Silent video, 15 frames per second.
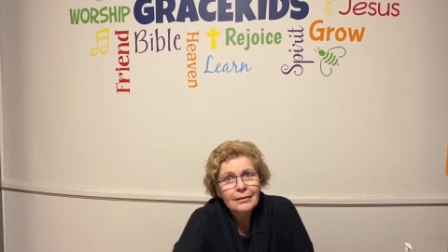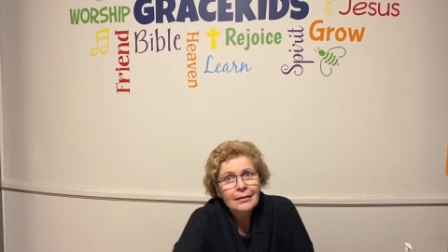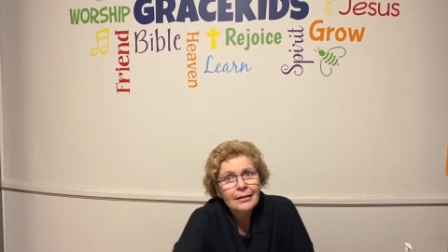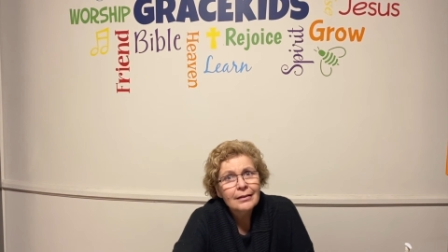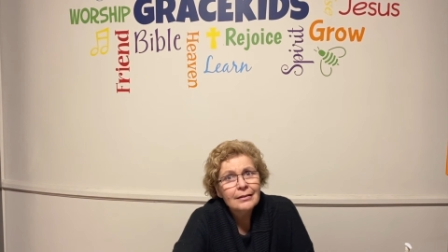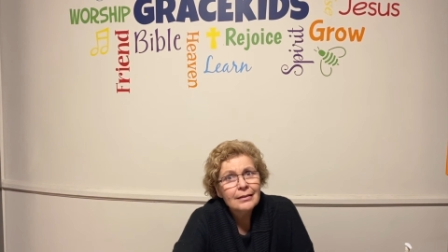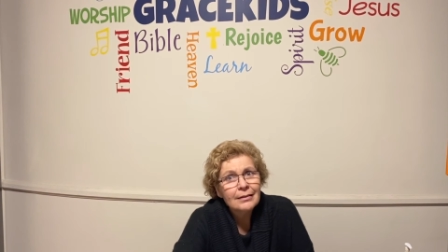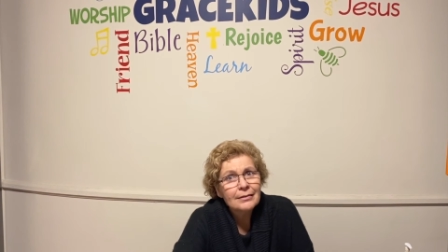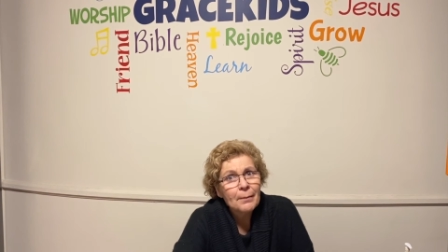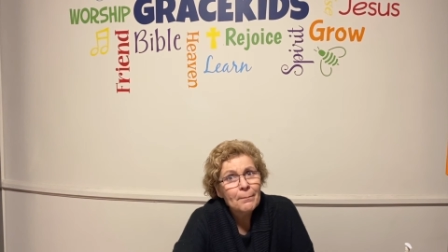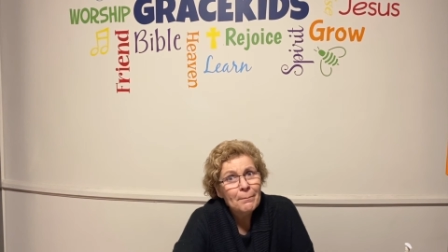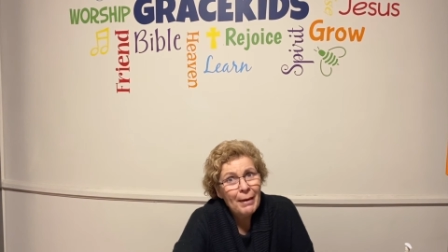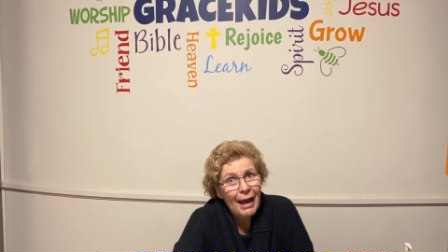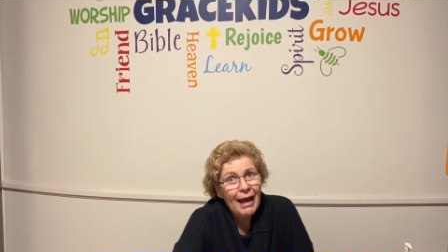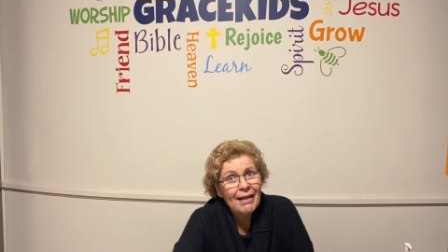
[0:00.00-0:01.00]
He does a
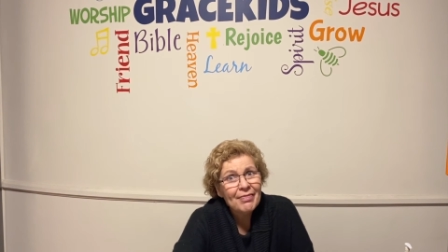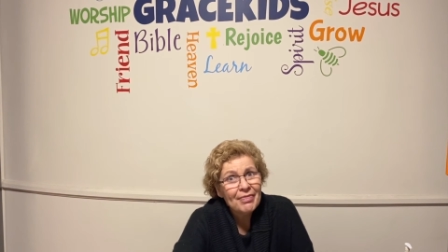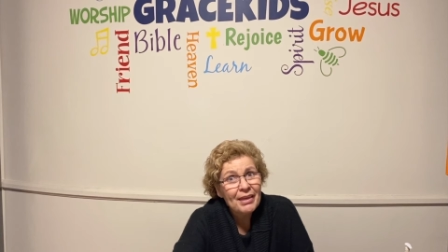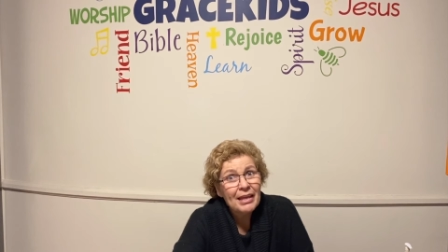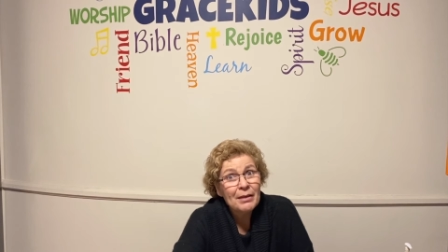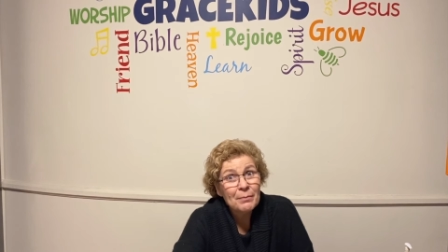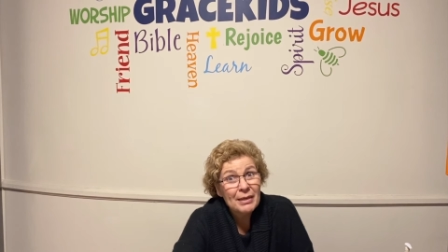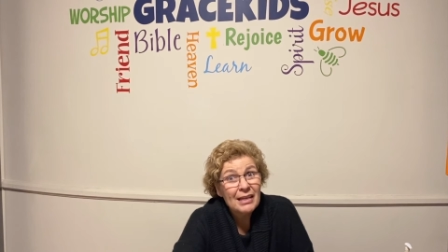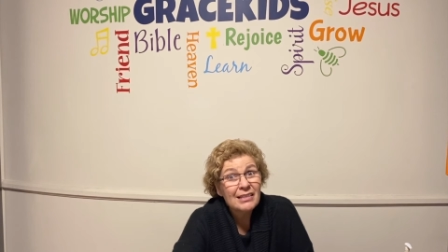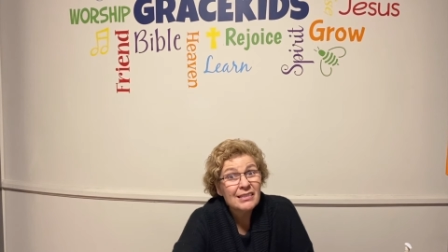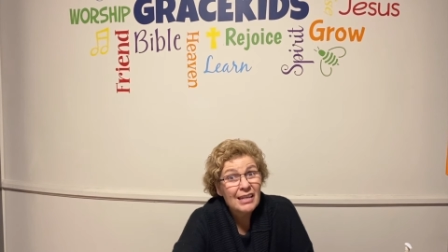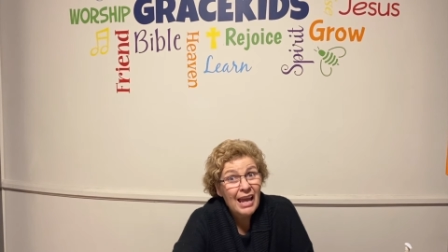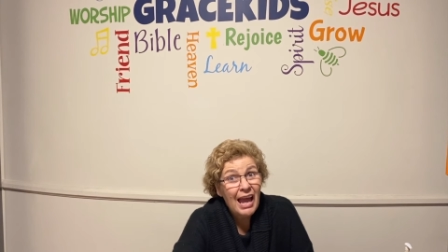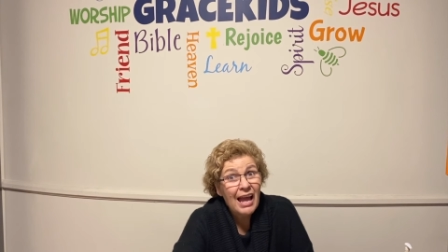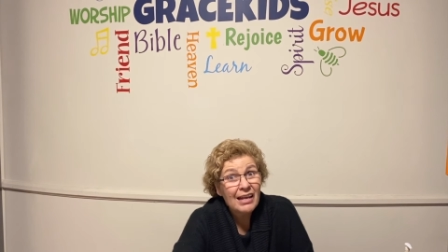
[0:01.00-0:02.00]
bad thing because
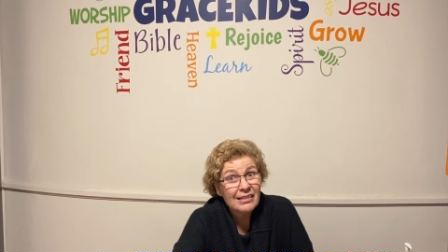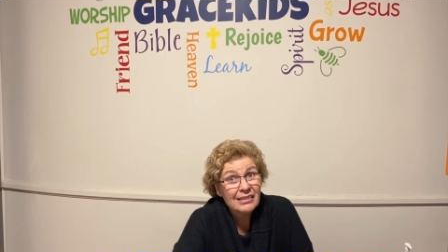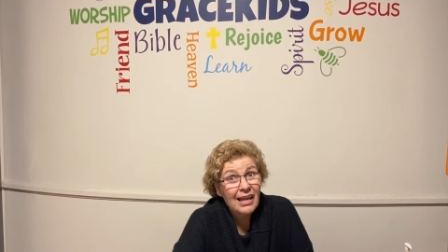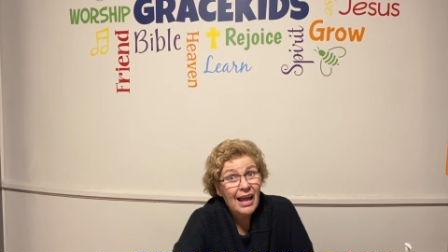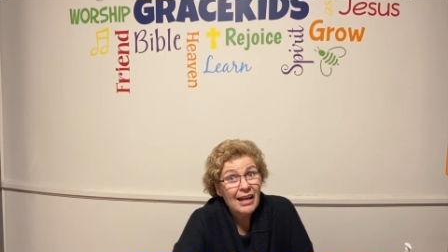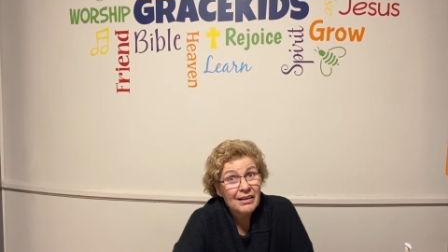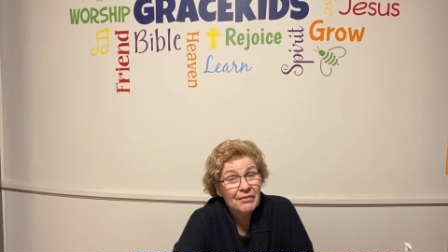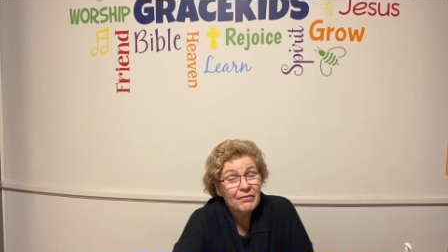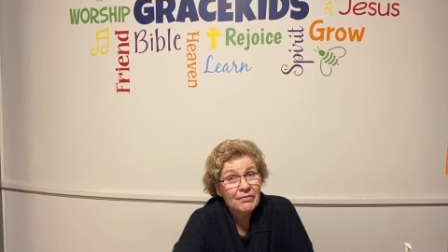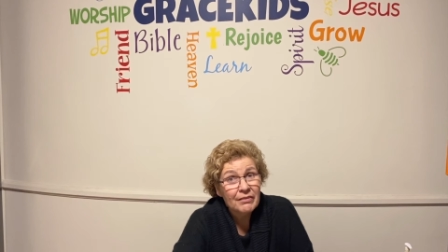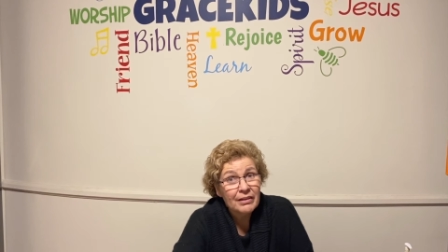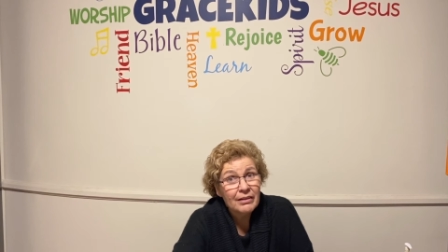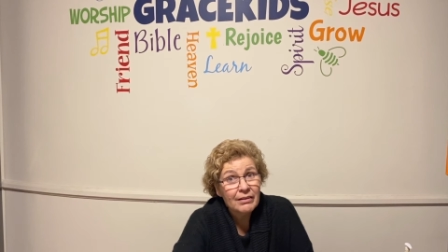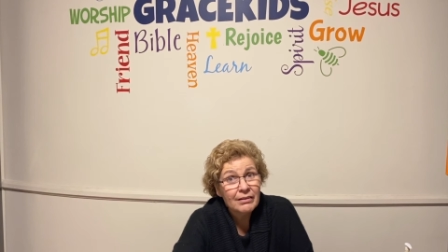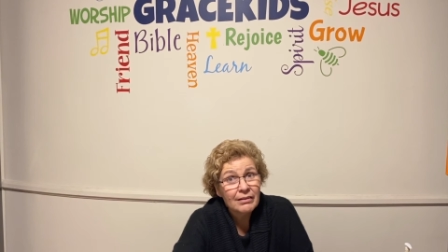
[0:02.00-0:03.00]
he acts out of
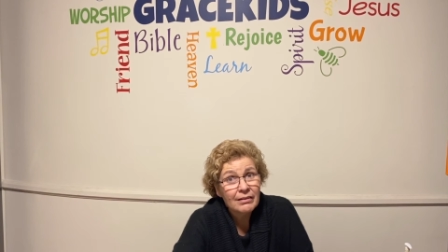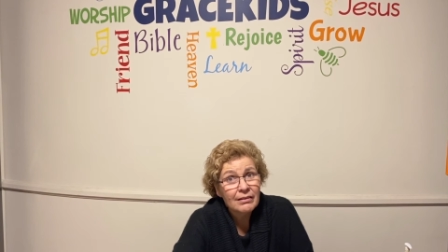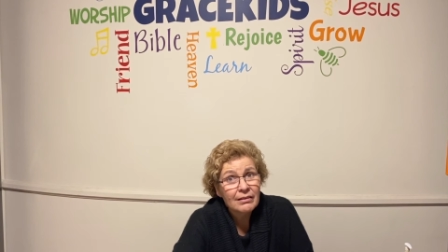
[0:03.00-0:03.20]
fear.